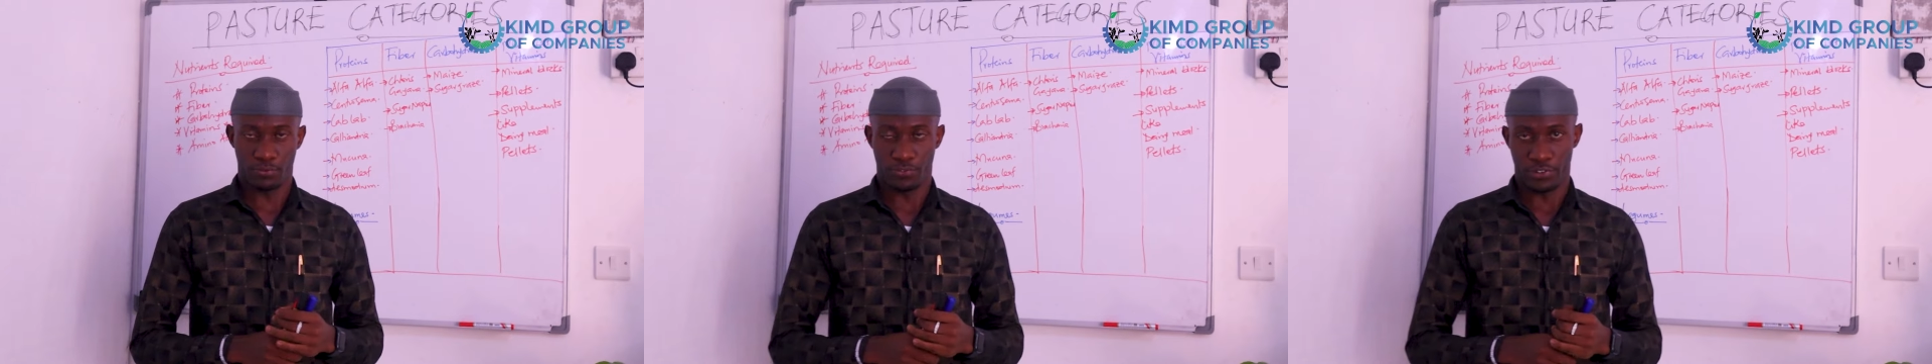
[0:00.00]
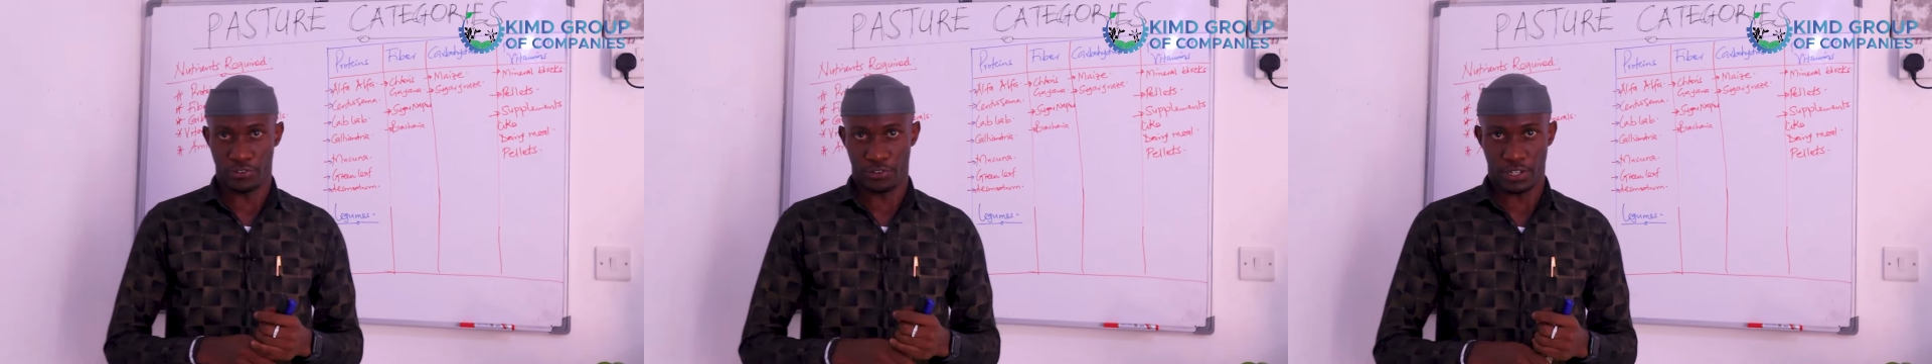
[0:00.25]

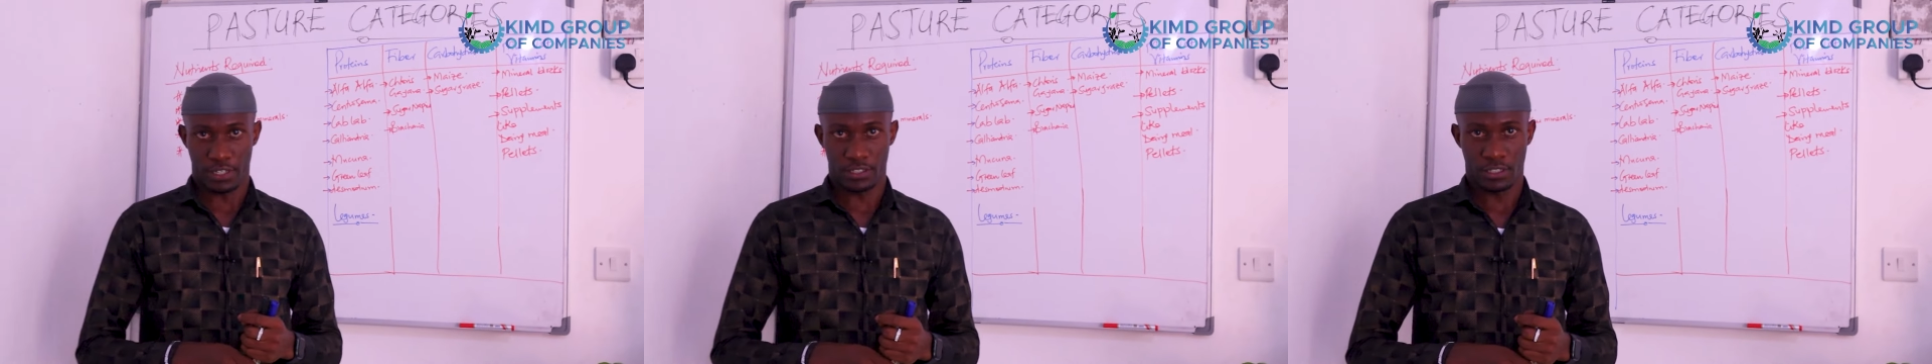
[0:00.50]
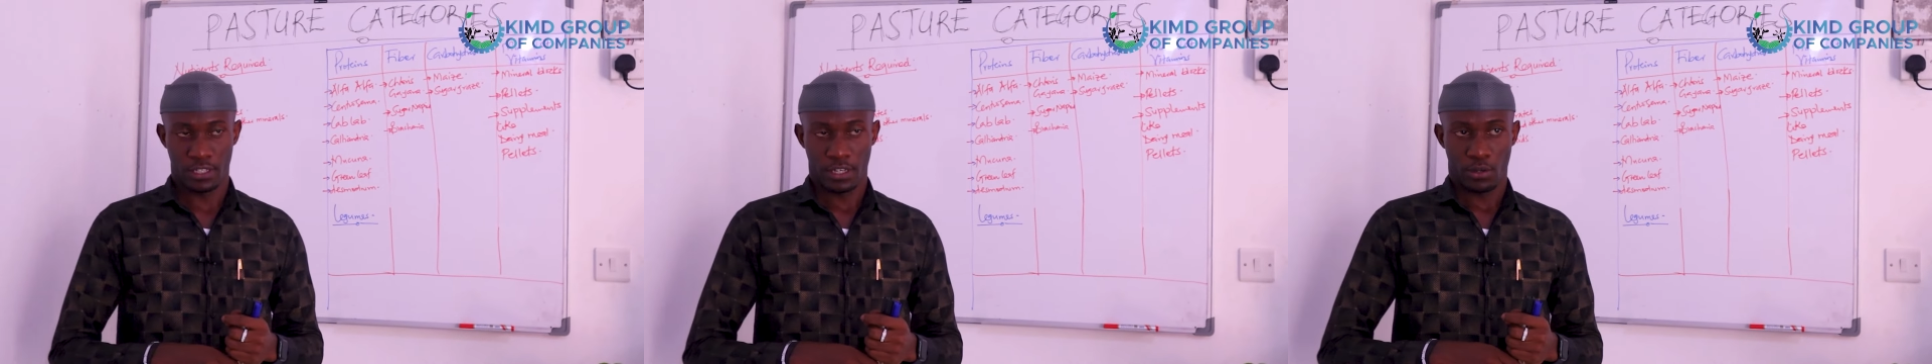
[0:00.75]
free
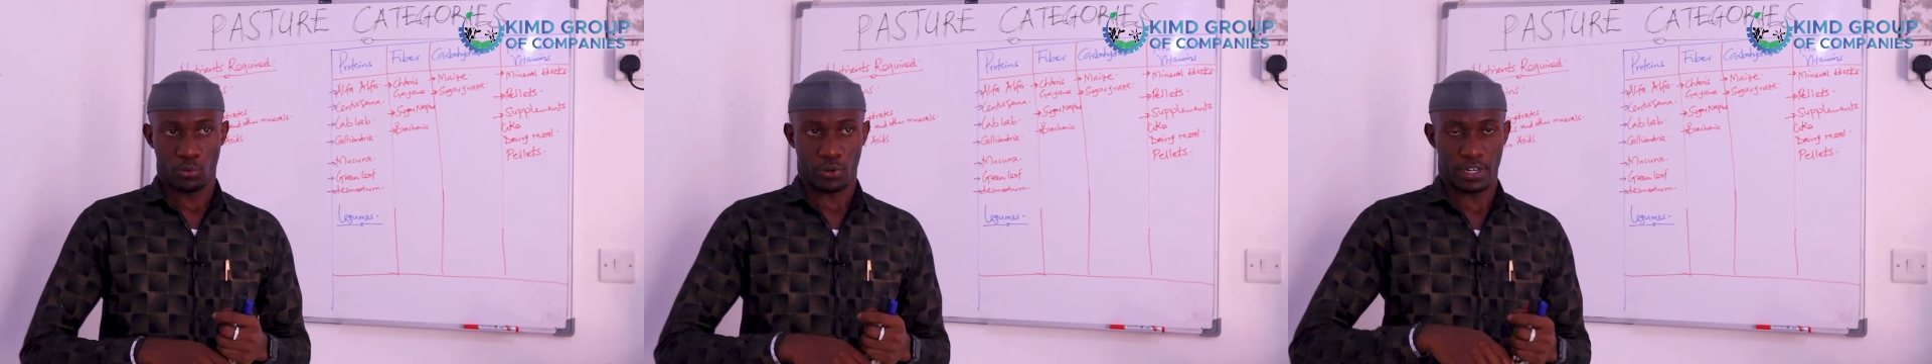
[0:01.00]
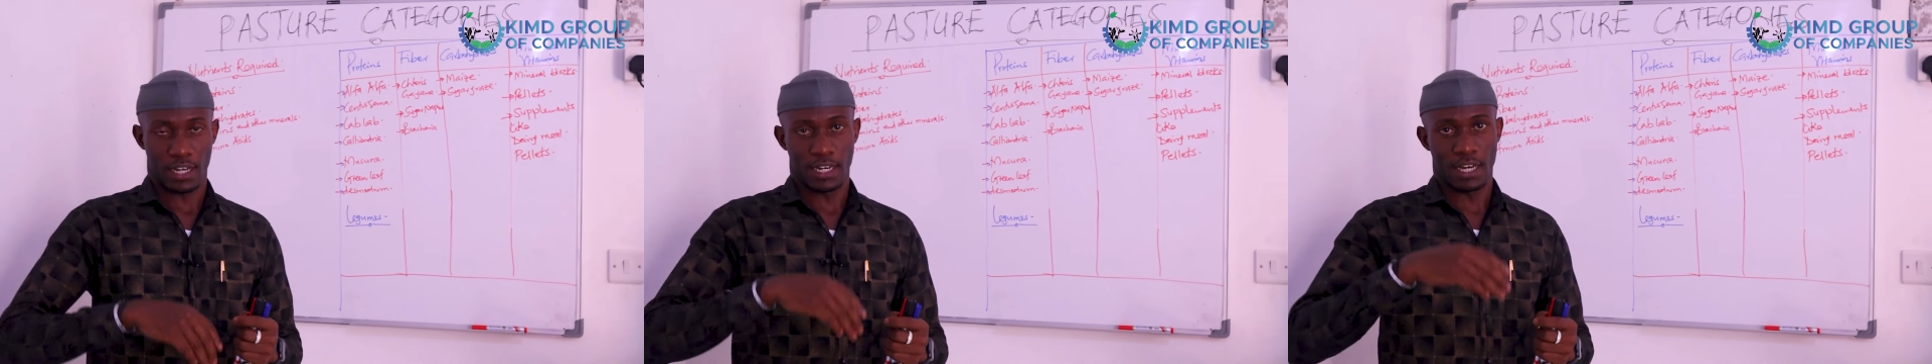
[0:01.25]
range,
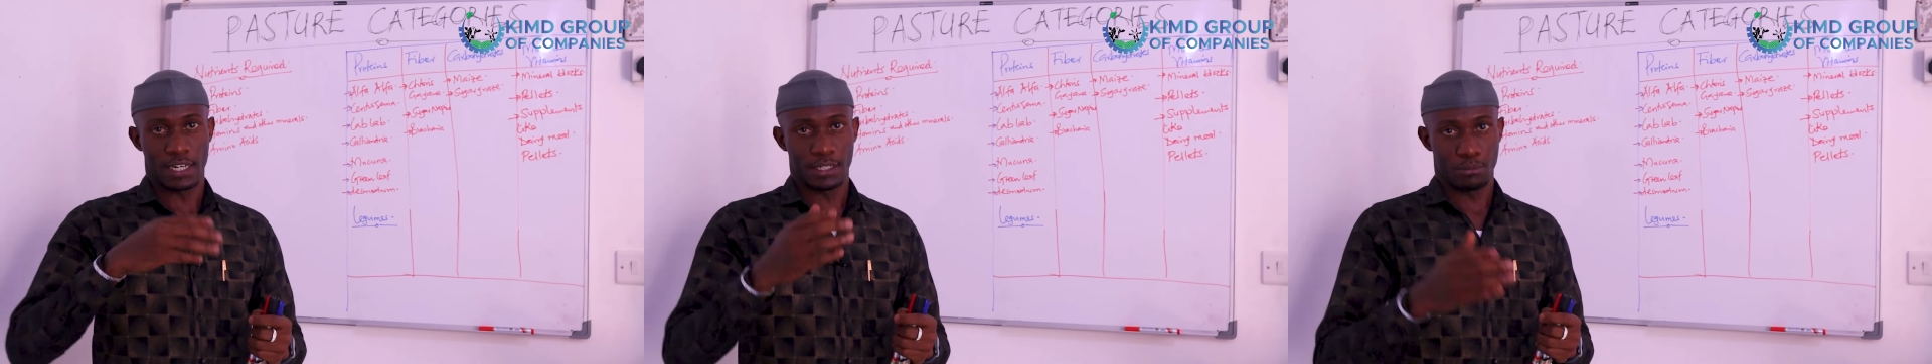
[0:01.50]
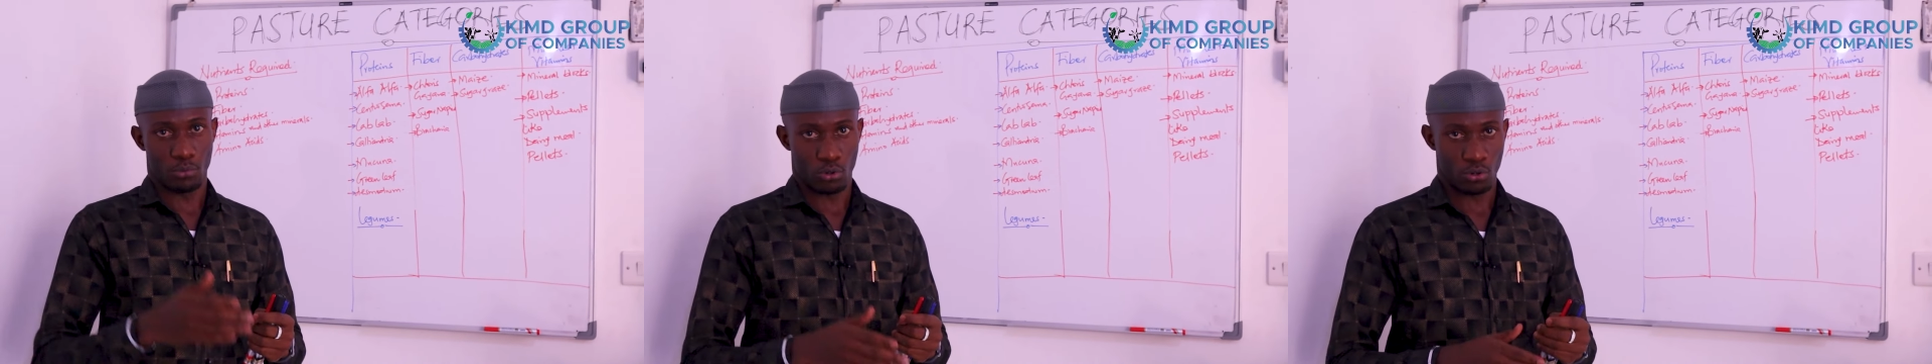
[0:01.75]
when an
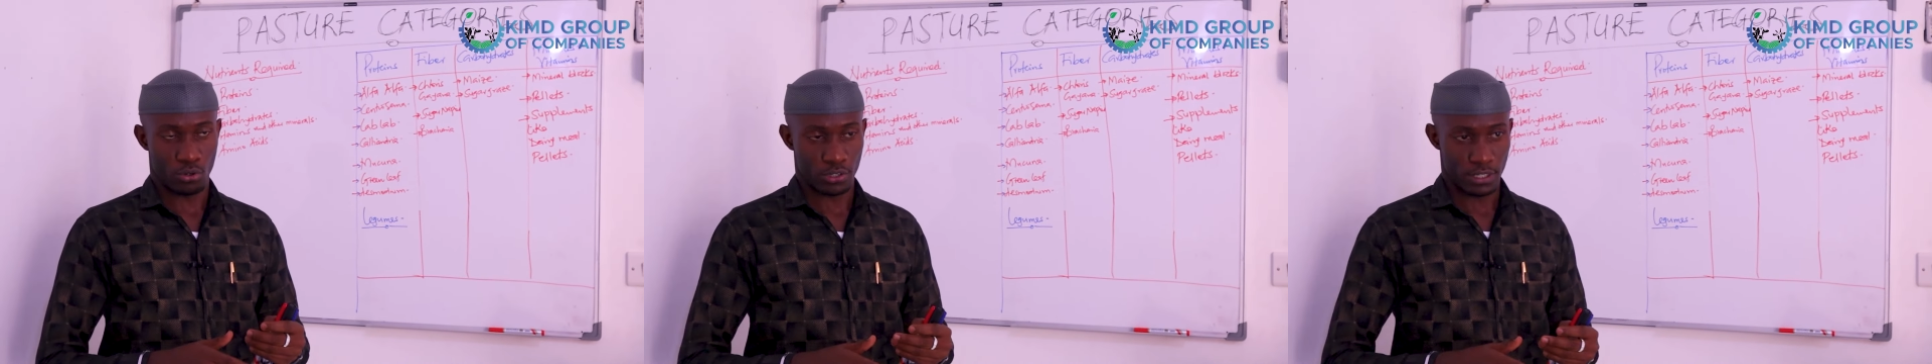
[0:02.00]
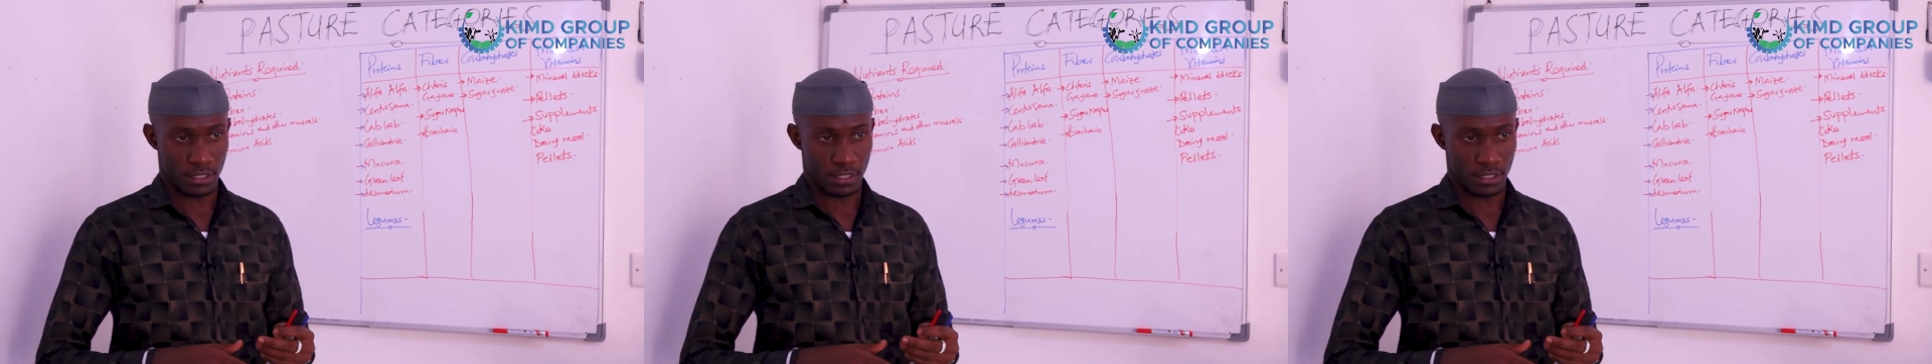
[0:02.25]
animal